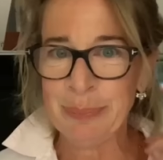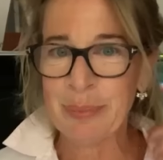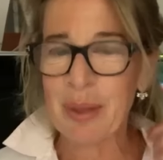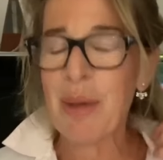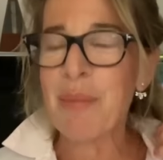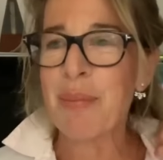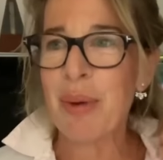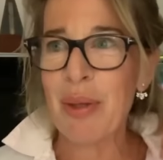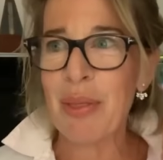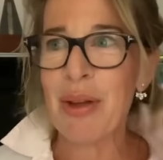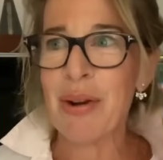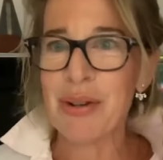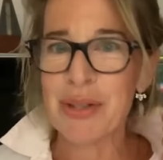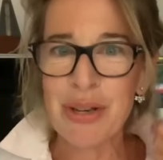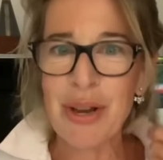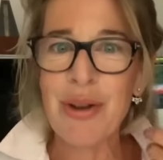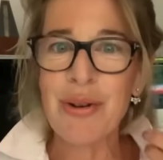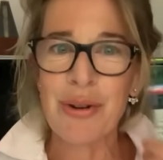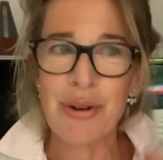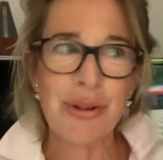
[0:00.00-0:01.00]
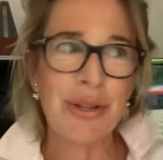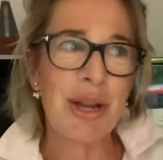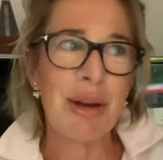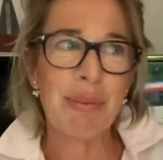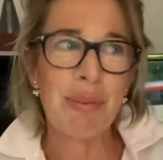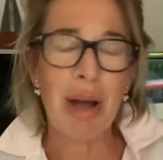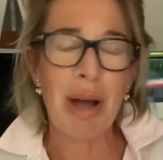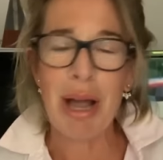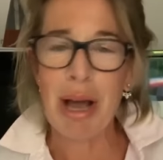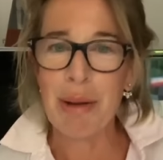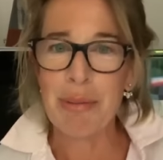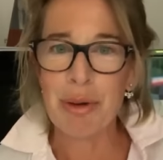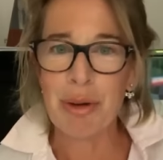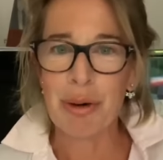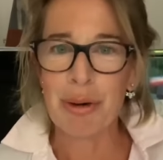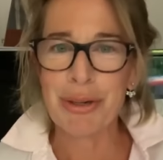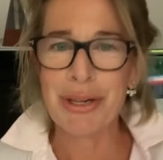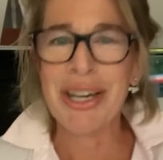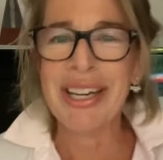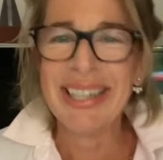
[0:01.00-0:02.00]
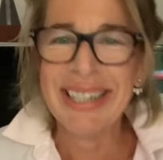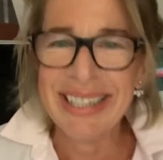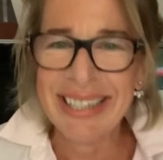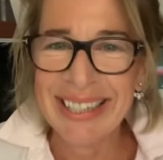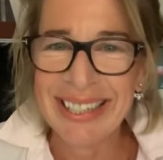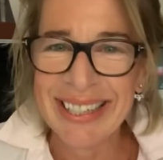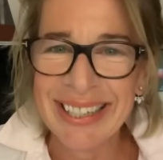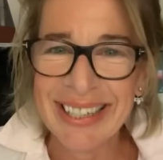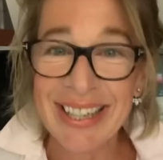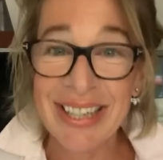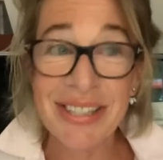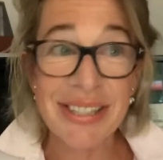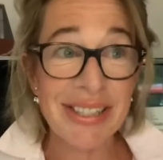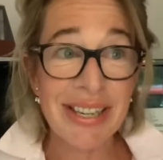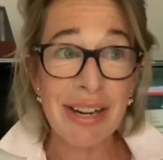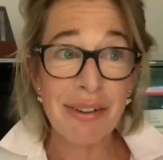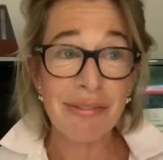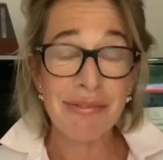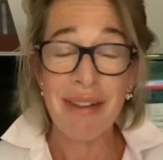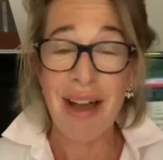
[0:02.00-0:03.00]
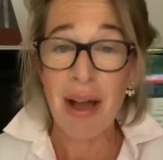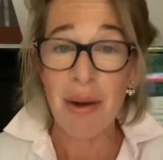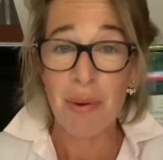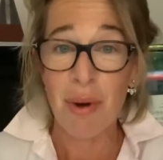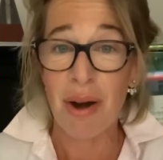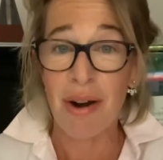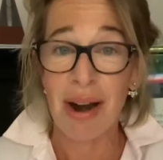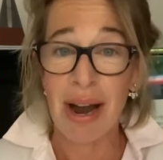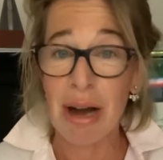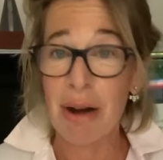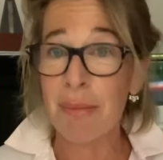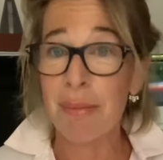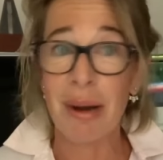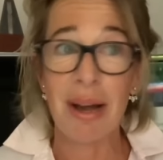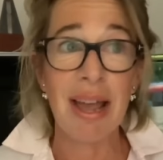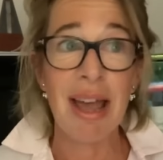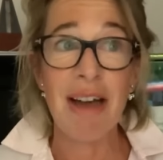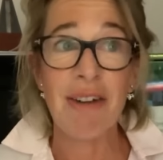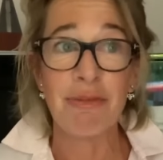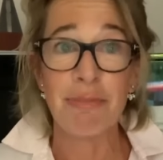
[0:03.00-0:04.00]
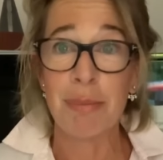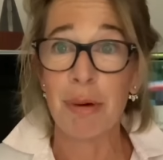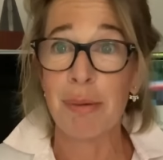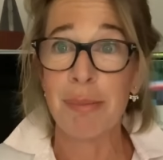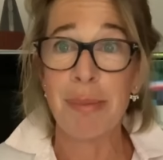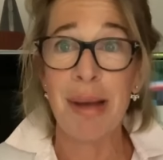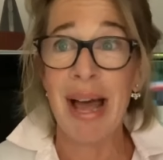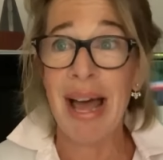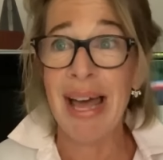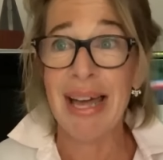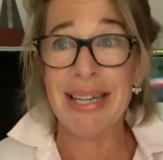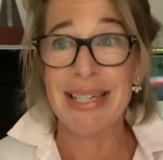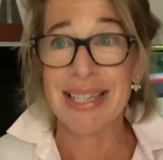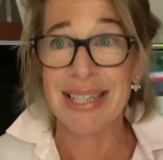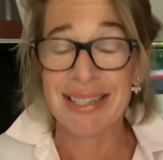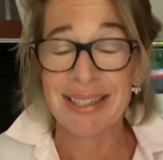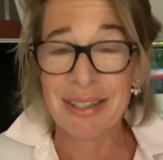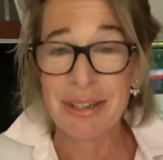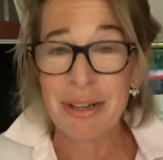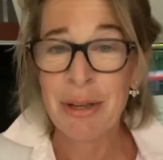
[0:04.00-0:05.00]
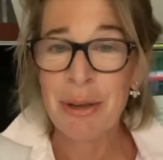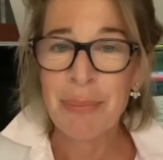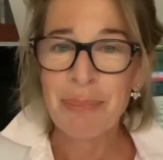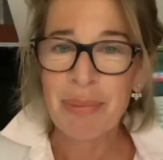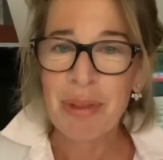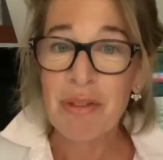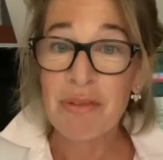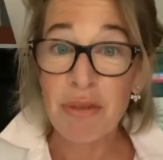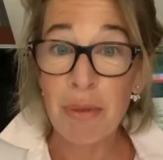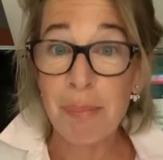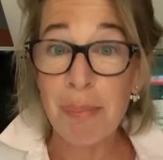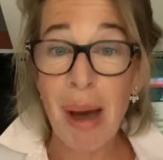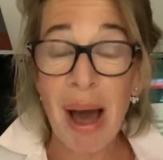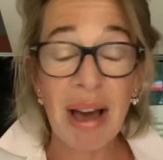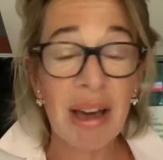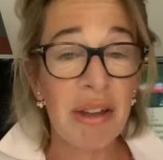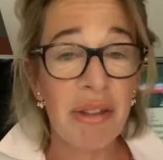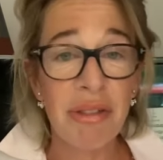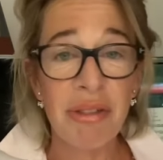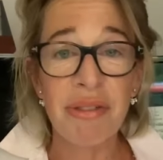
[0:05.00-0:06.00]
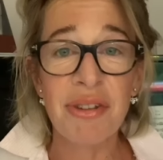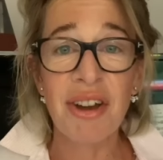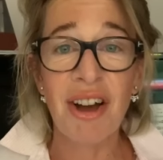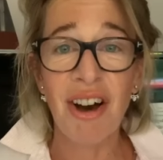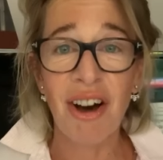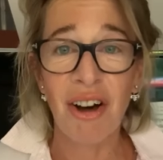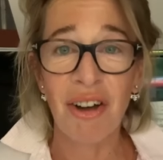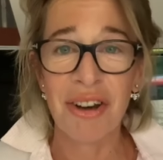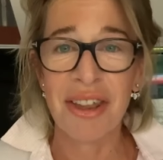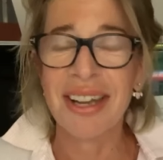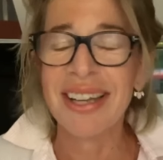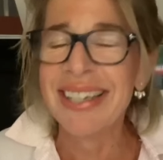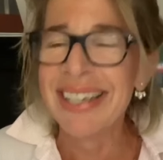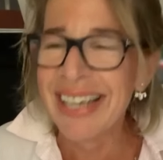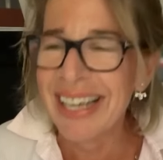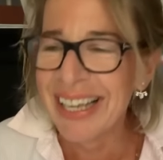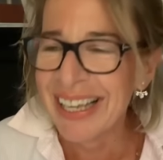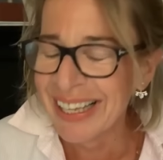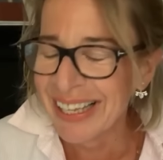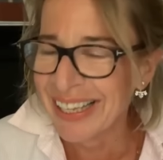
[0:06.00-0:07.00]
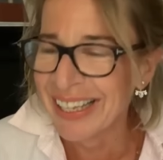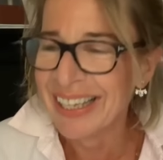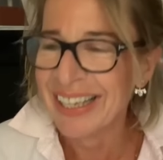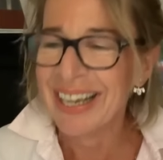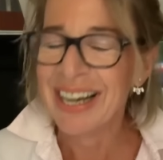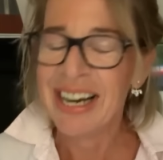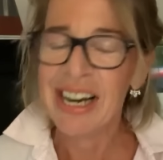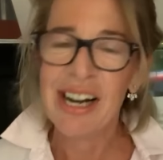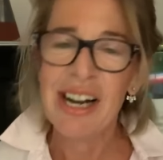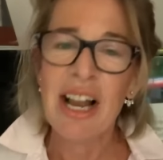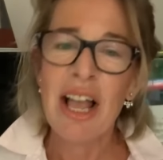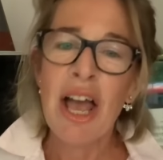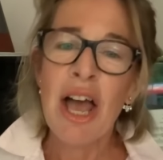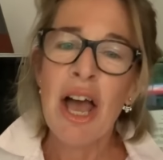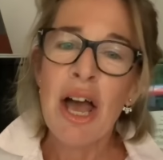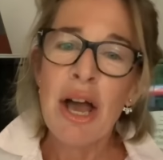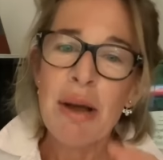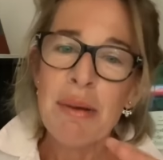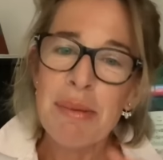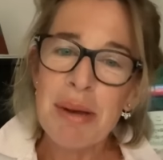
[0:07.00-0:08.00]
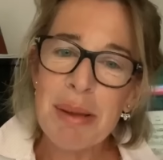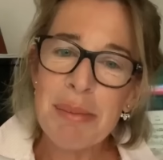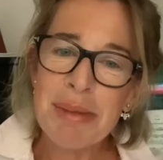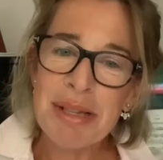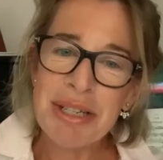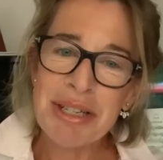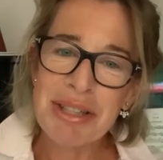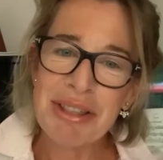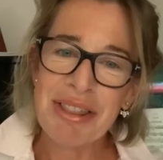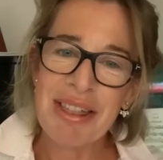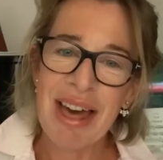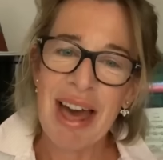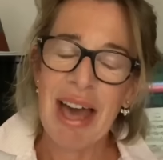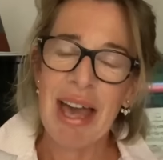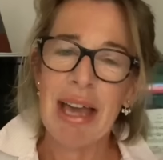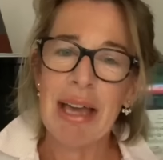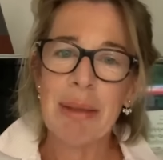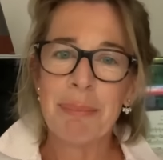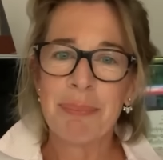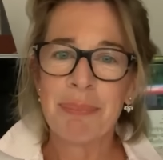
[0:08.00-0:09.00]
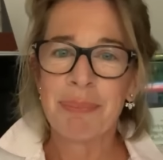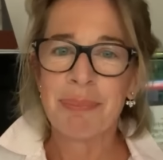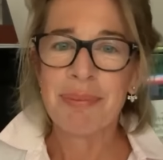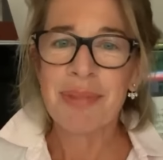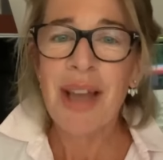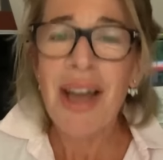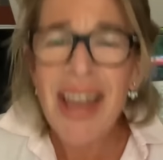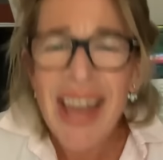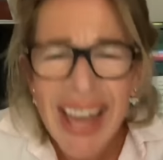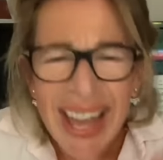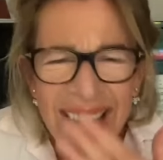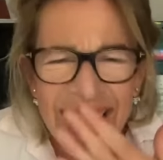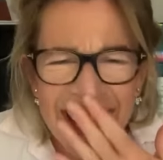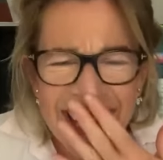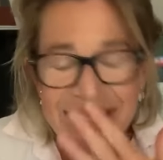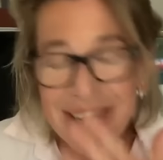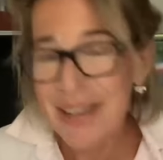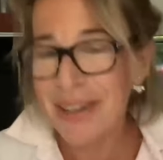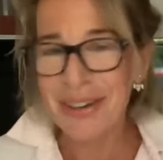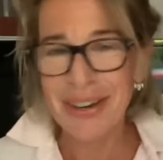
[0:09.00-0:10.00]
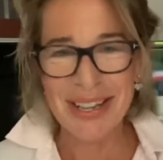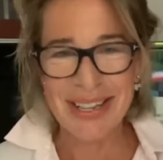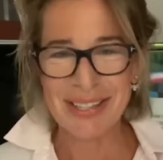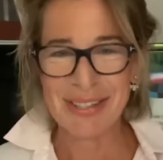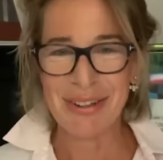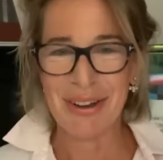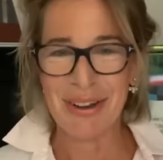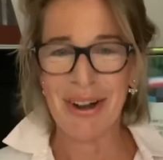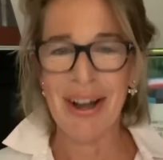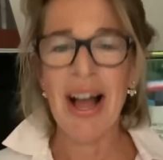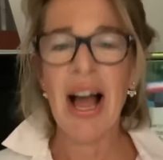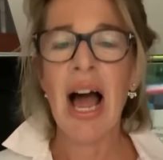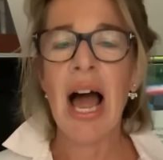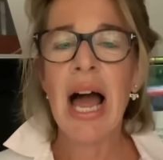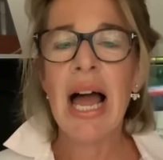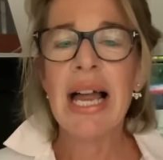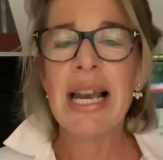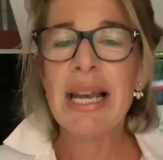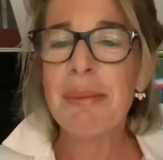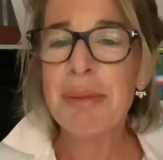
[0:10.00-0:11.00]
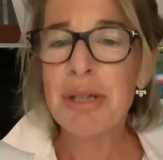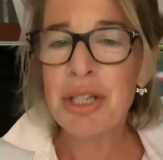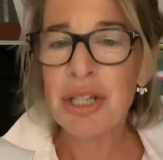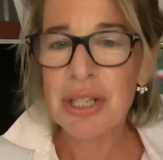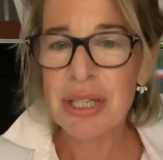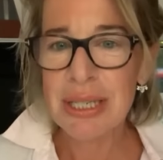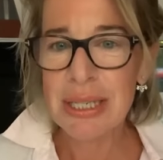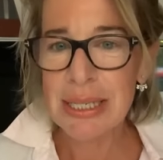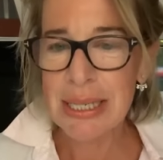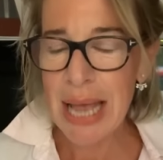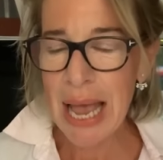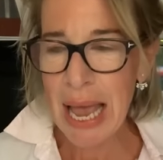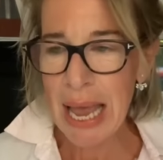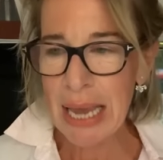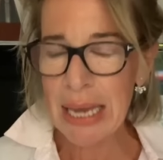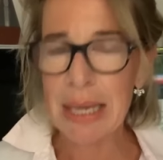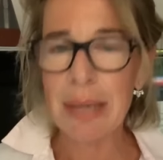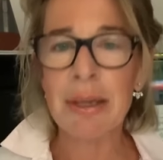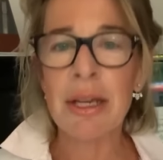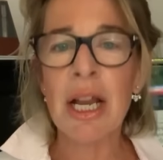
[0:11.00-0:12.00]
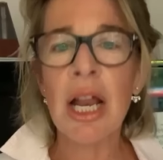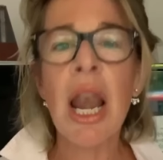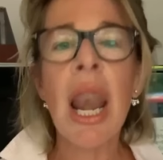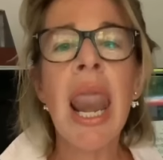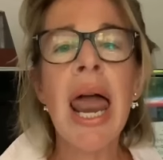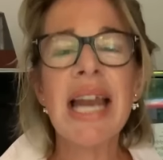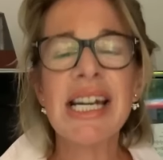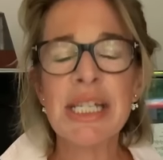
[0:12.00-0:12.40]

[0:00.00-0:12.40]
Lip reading: But there is no goddamn way I'm not. There's still a fatwa out of my F-bomb head from Pakistan. But let me just say, no, let's not. Let me just say, I'm